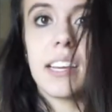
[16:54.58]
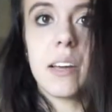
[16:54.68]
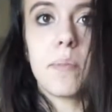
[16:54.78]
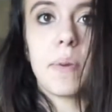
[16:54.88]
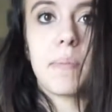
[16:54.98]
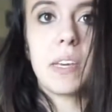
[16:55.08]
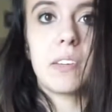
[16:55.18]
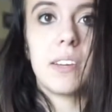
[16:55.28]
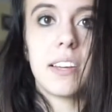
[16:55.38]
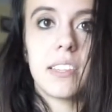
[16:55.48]
heat up my
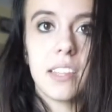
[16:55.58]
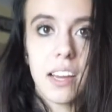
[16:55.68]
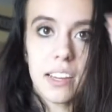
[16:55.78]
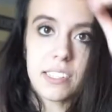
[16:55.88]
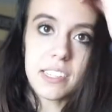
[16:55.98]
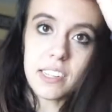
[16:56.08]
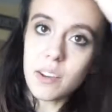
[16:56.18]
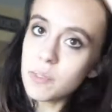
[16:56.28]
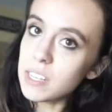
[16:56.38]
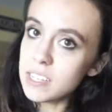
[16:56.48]
meal. I did
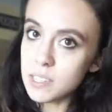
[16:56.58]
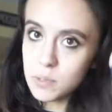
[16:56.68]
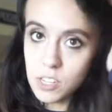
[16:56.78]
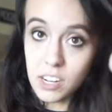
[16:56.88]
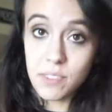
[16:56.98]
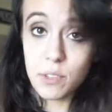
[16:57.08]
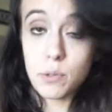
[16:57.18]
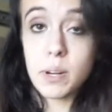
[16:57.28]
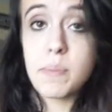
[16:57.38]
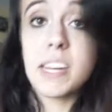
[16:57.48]
not realize I was talking for
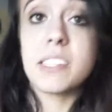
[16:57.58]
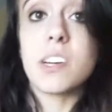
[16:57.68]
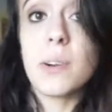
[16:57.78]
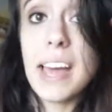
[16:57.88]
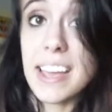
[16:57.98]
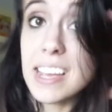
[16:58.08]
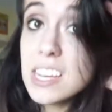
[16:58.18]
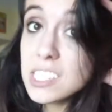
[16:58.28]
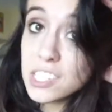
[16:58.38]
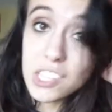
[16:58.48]
20 minutes. Okay,
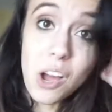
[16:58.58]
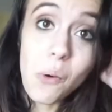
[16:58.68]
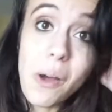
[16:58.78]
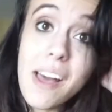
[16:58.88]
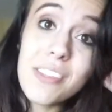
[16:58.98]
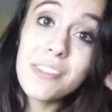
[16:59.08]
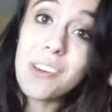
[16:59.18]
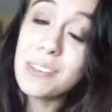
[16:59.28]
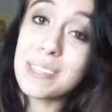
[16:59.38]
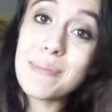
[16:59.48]
so
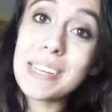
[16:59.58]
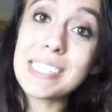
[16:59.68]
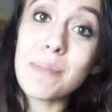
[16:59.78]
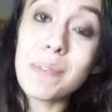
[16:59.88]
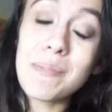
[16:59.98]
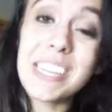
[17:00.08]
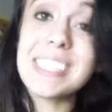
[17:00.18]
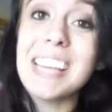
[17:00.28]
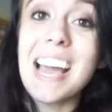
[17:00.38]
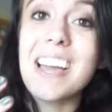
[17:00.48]
those are my
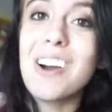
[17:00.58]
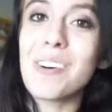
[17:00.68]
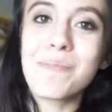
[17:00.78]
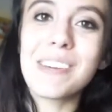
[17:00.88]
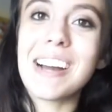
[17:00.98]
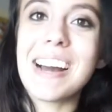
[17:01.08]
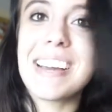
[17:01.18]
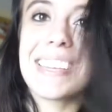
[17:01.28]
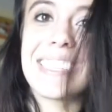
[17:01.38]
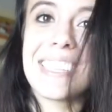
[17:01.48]
supplements. I hope you
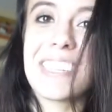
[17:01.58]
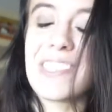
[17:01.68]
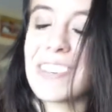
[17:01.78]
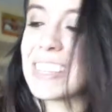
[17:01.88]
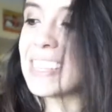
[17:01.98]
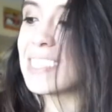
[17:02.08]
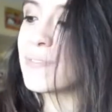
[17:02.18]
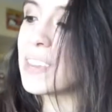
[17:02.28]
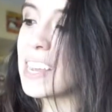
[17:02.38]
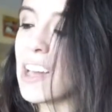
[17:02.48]
guys enjoyed this
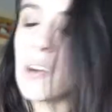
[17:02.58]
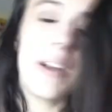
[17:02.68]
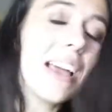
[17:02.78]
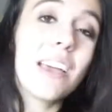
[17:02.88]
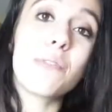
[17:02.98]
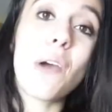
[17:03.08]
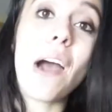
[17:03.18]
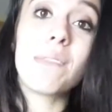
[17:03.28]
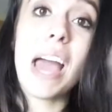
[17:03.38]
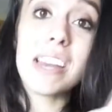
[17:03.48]
video. If you
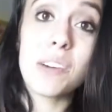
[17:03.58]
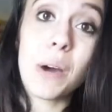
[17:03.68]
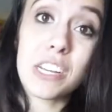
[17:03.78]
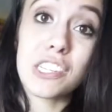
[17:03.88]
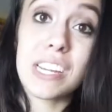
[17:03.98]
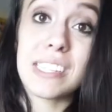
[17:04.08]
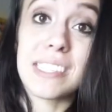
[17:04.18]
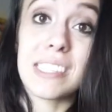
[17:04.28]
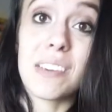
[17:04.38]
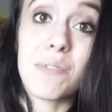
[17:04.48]
have any
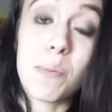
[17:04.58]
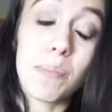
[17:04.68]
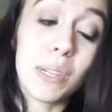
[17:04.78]
questions, leave them